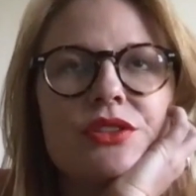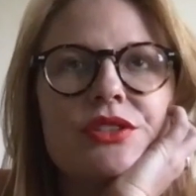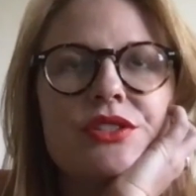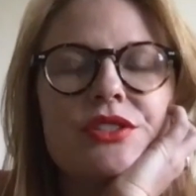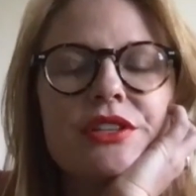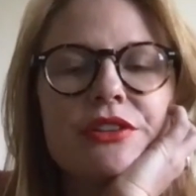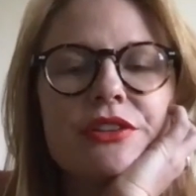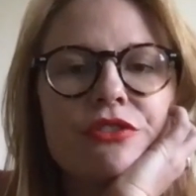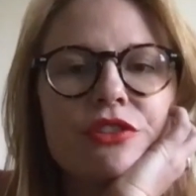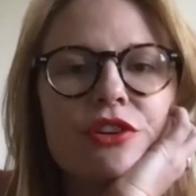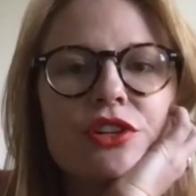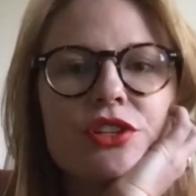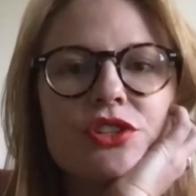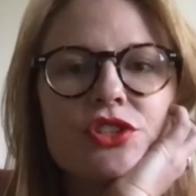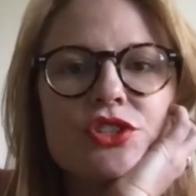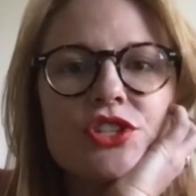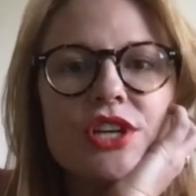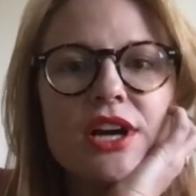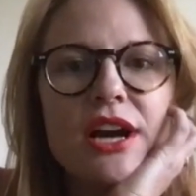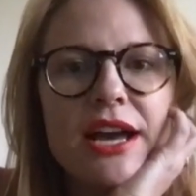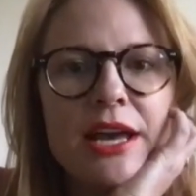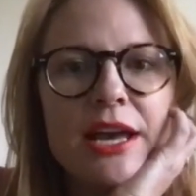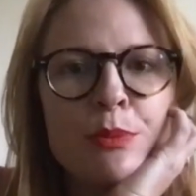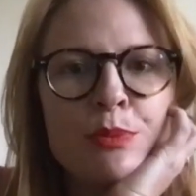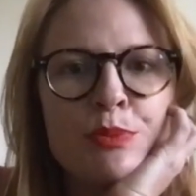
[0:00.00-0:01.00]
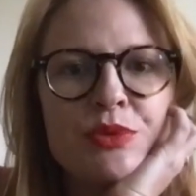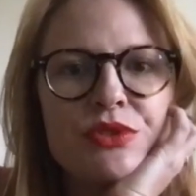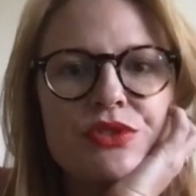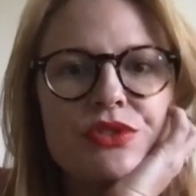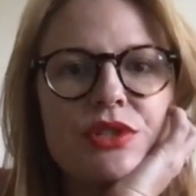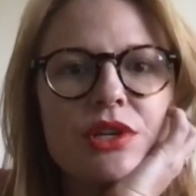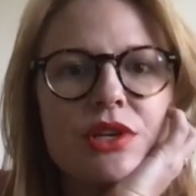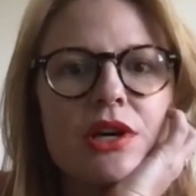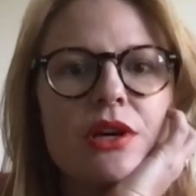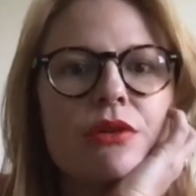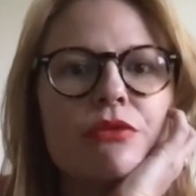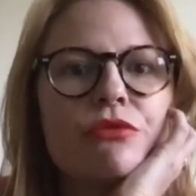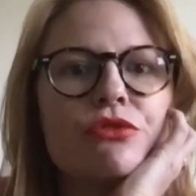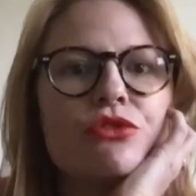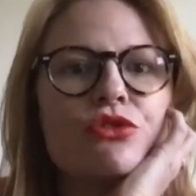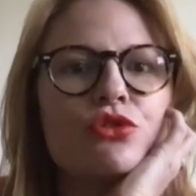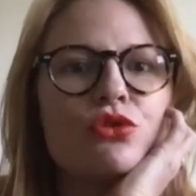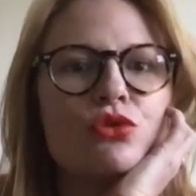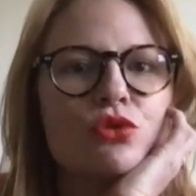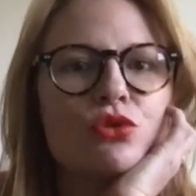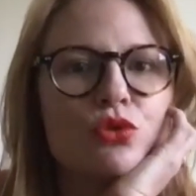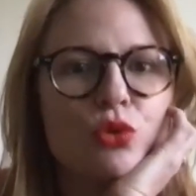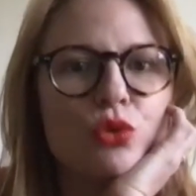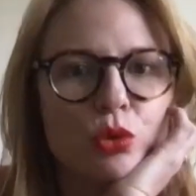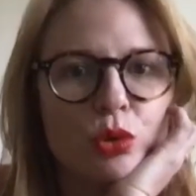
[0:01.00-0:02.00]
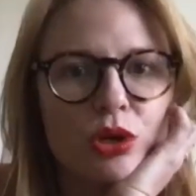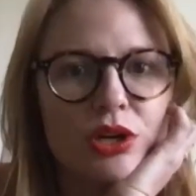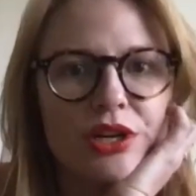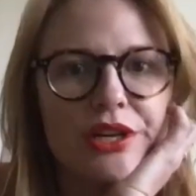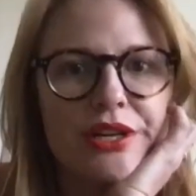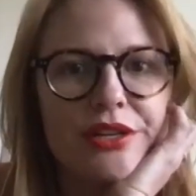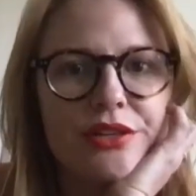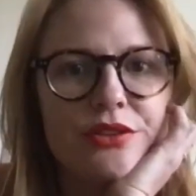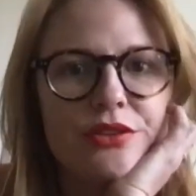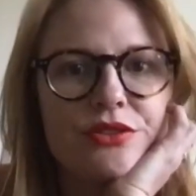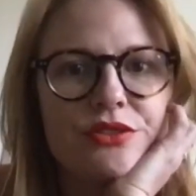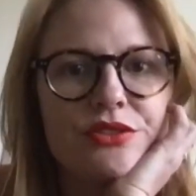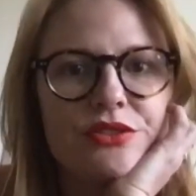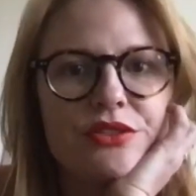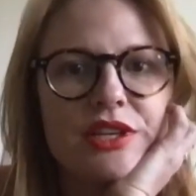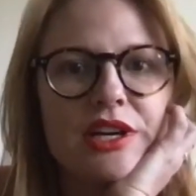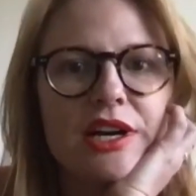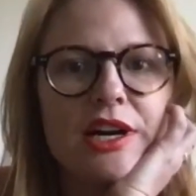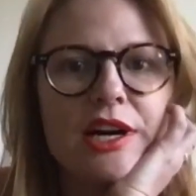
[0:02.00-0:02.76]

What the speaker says: different types of stories.